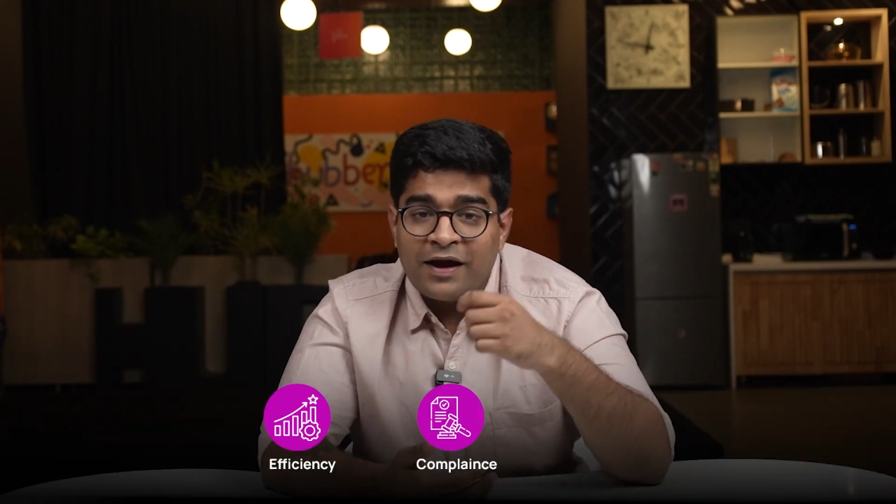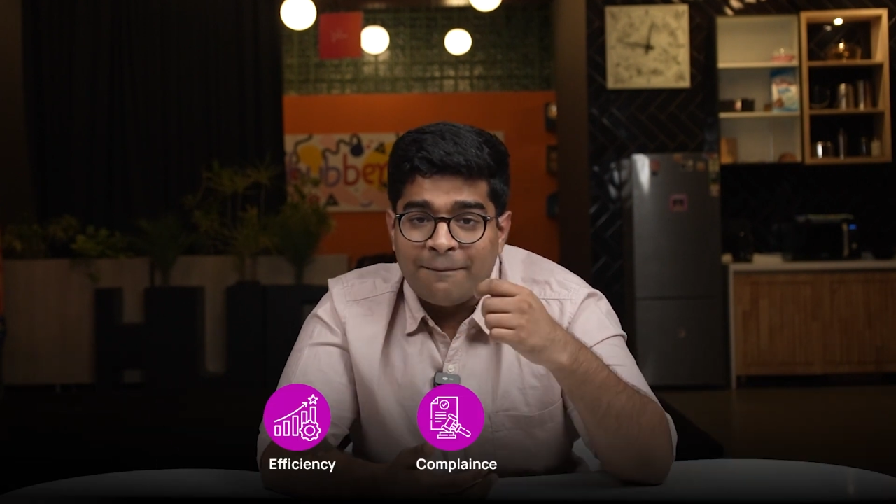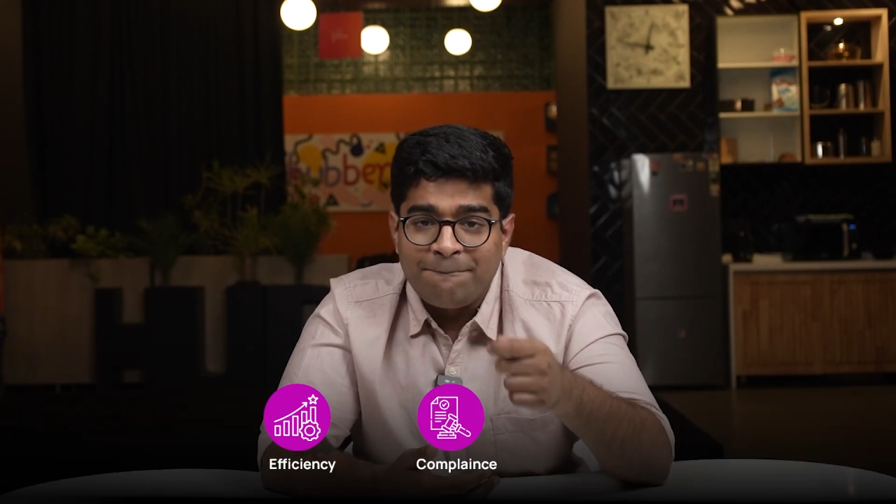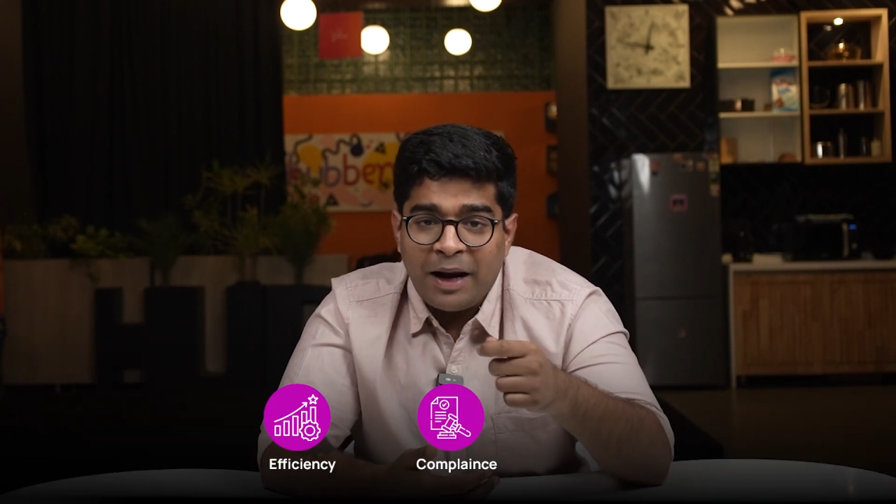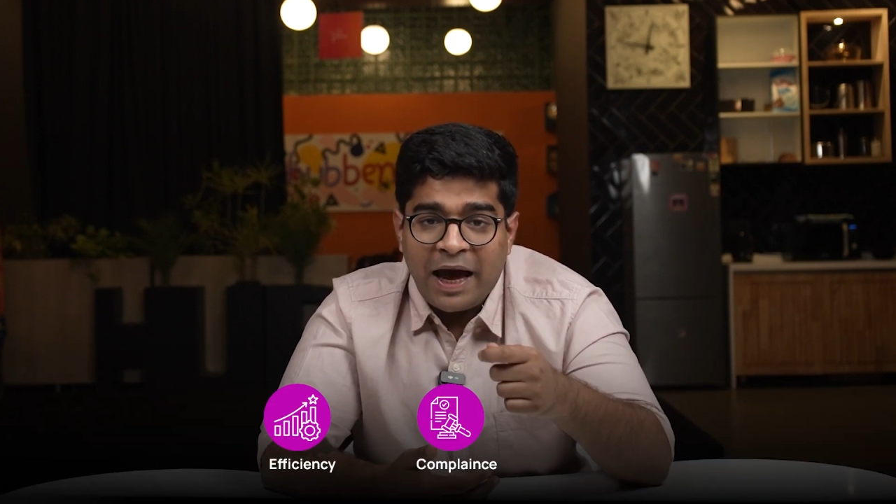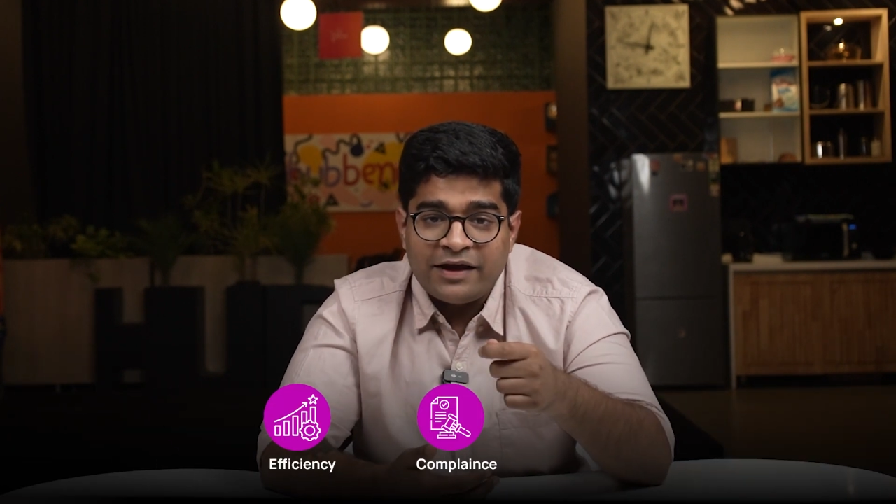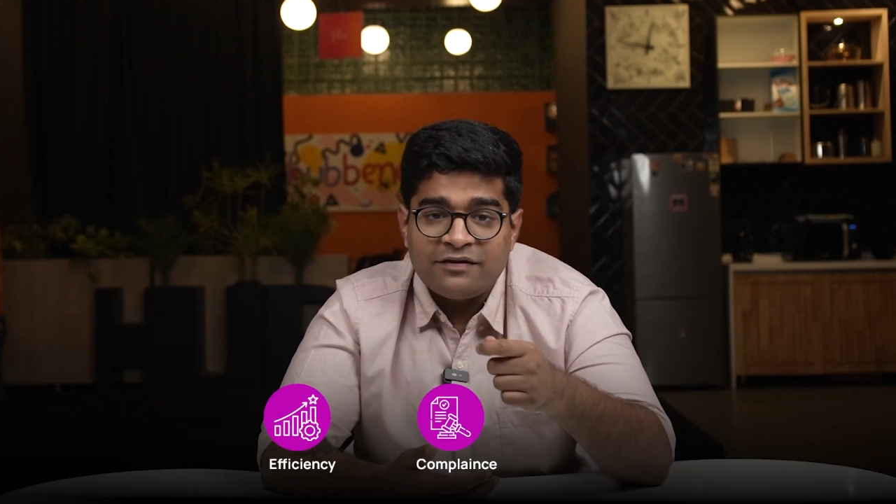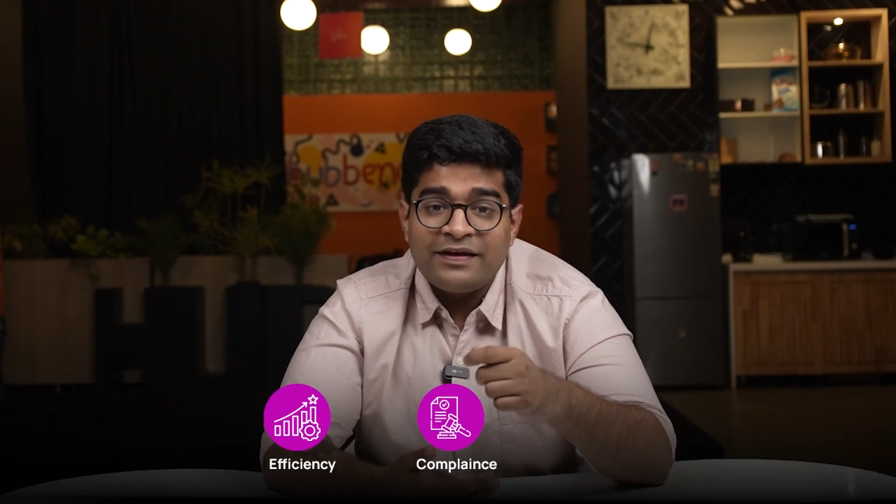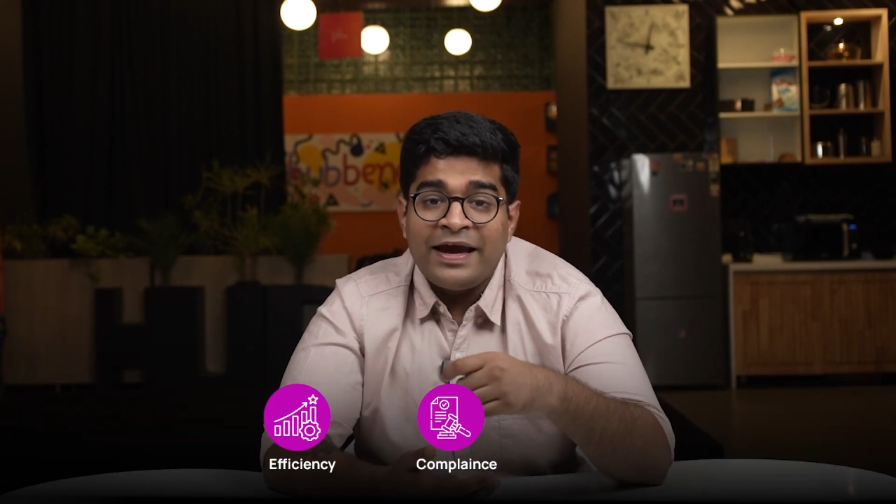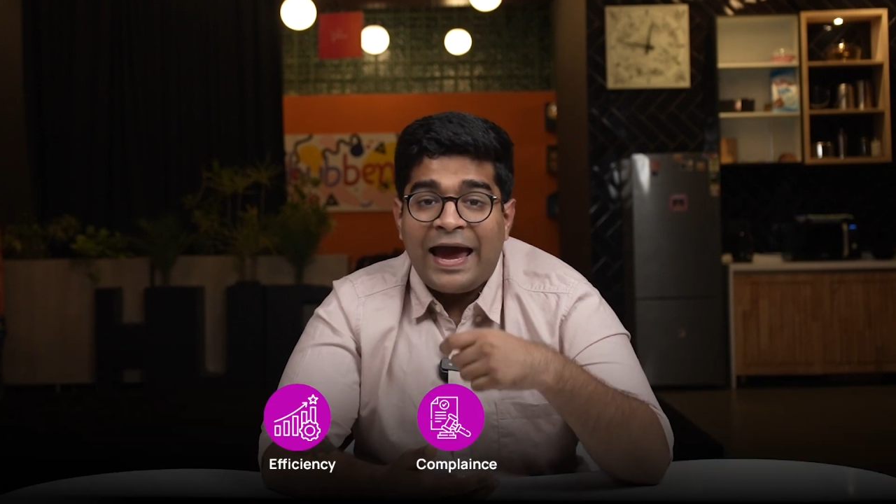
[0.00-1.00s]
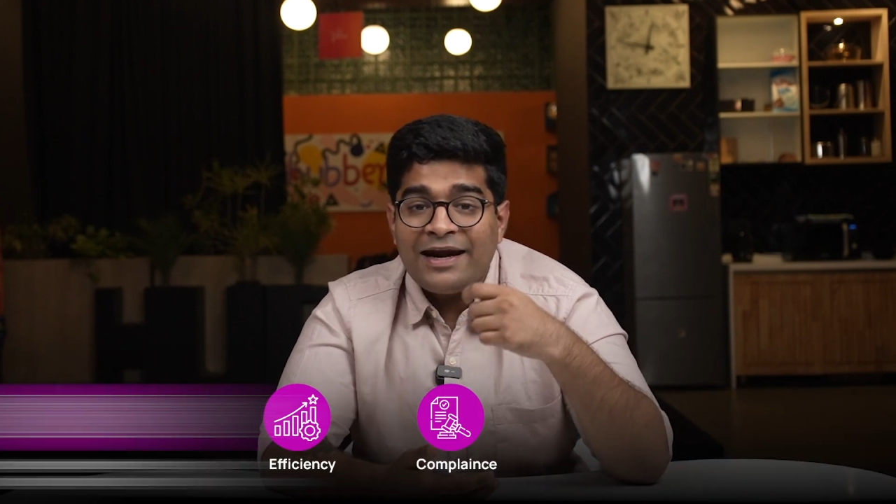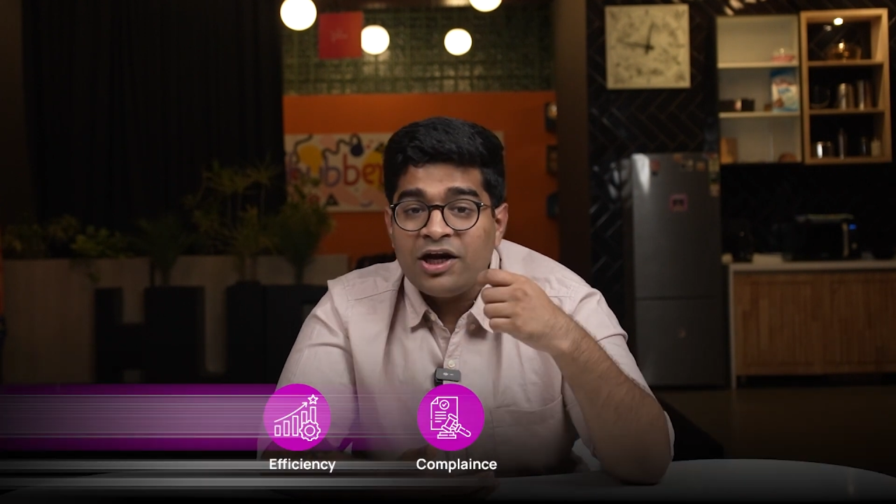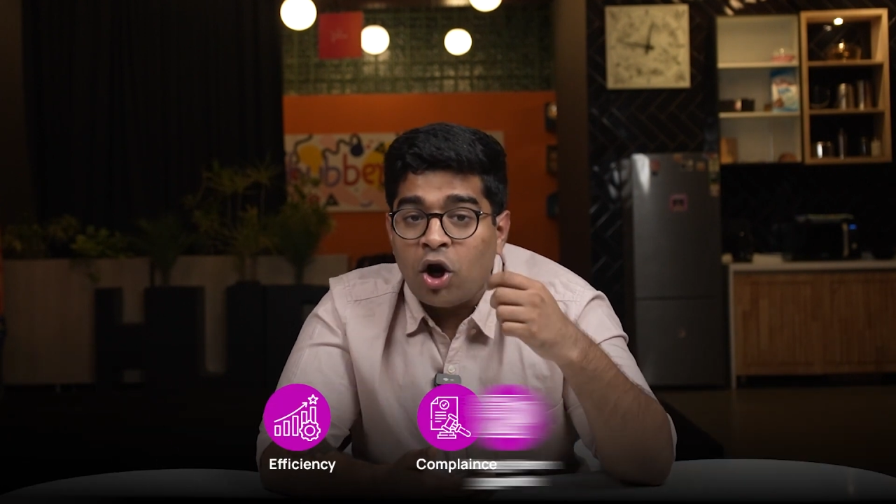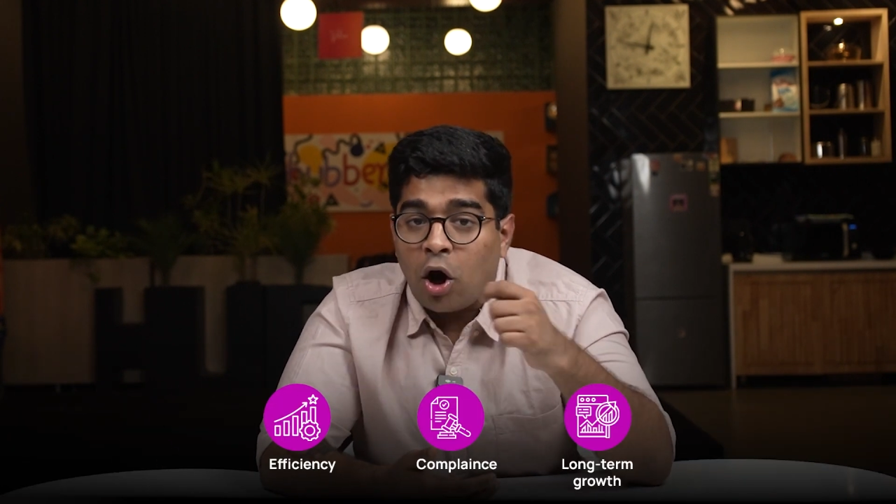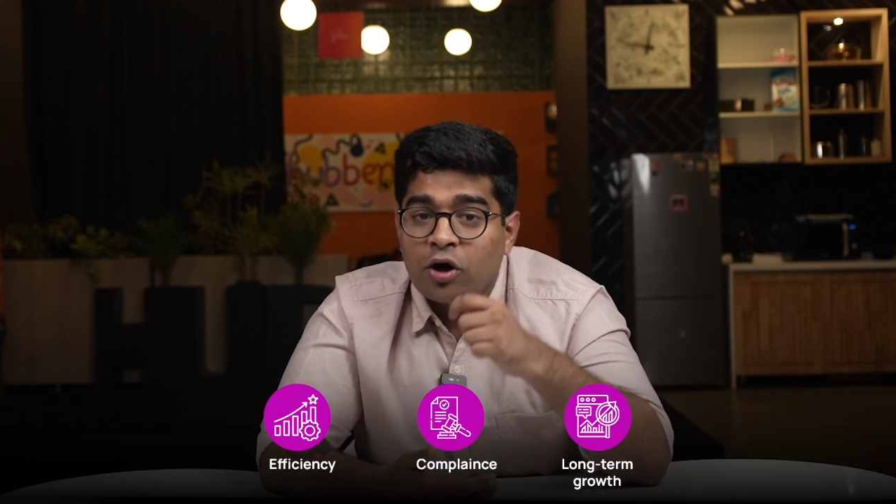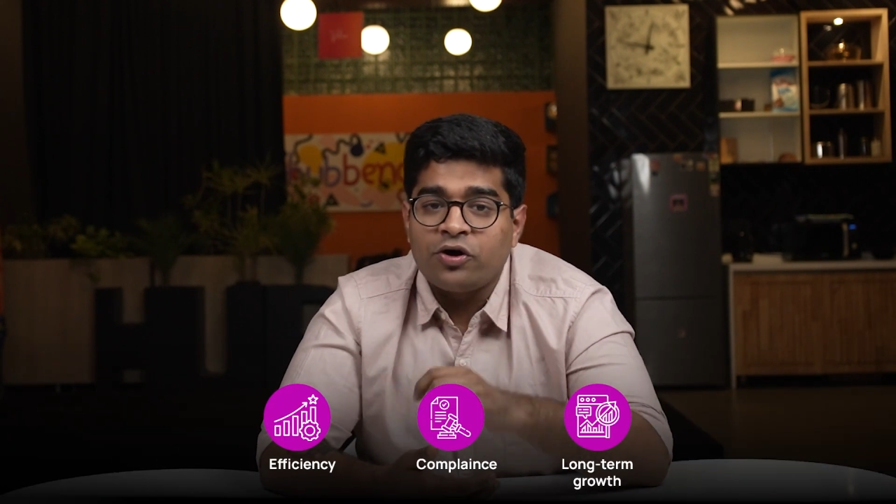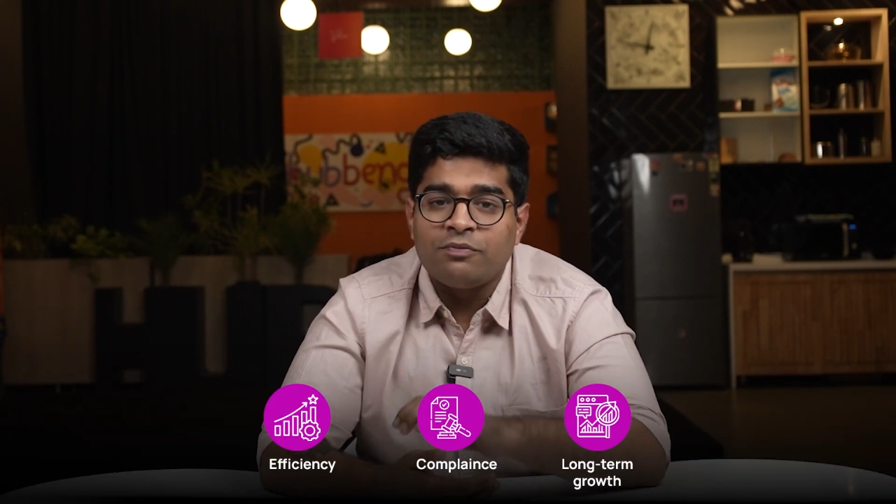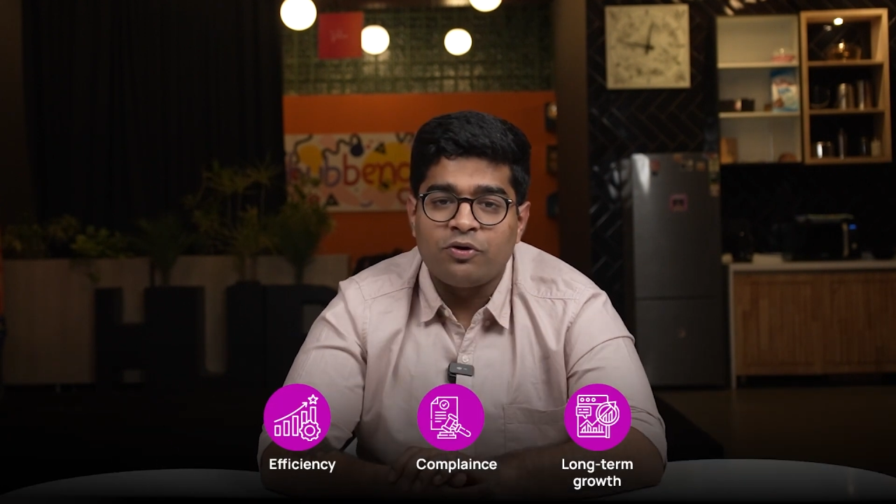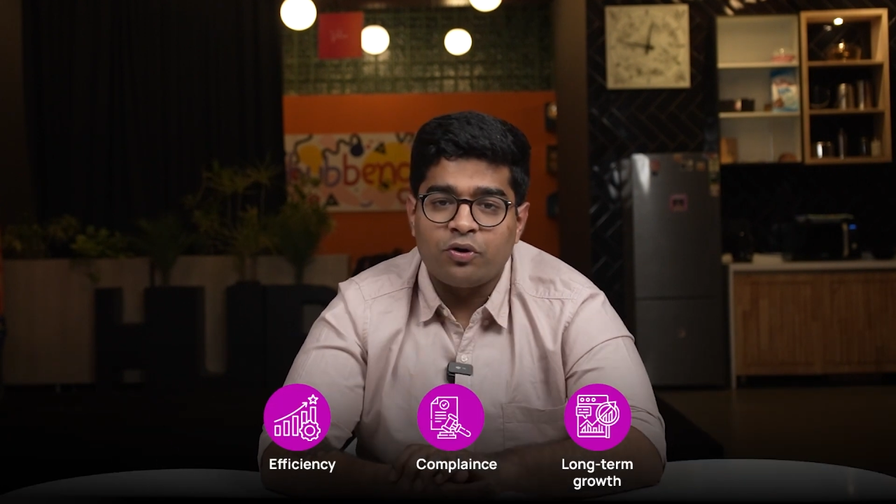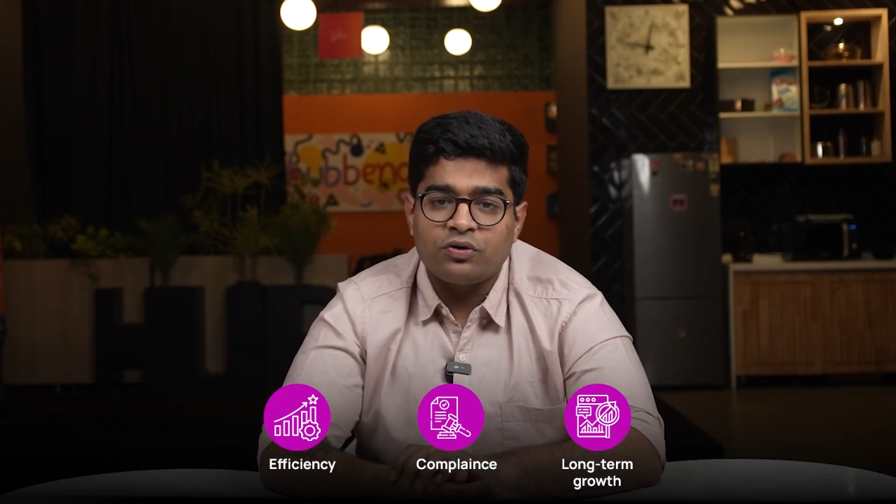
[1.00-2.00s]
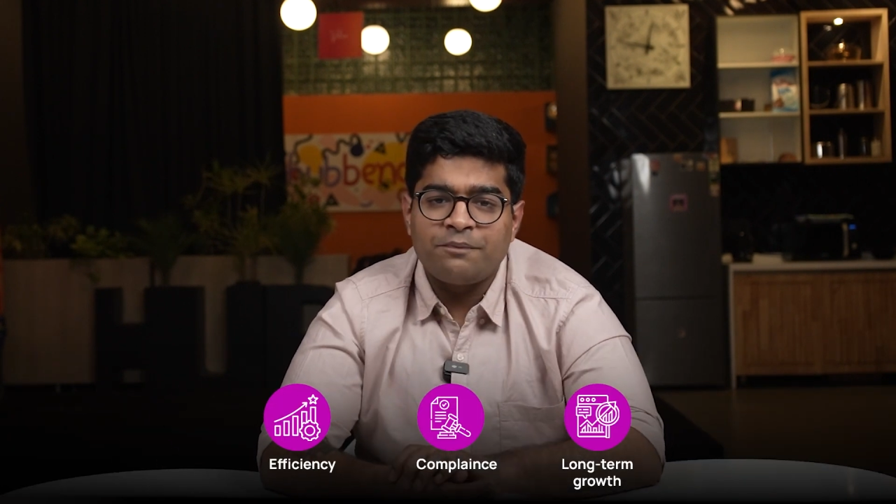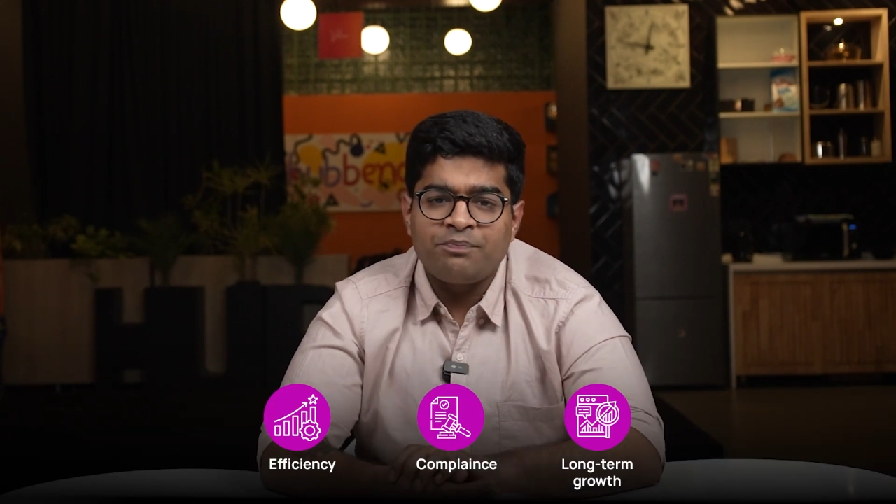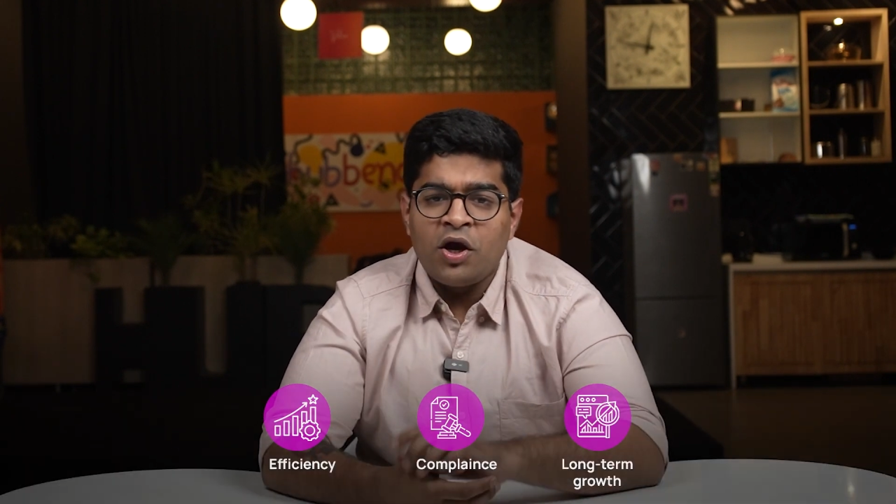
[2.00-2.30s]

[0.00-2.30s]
compliance, and long-term growth.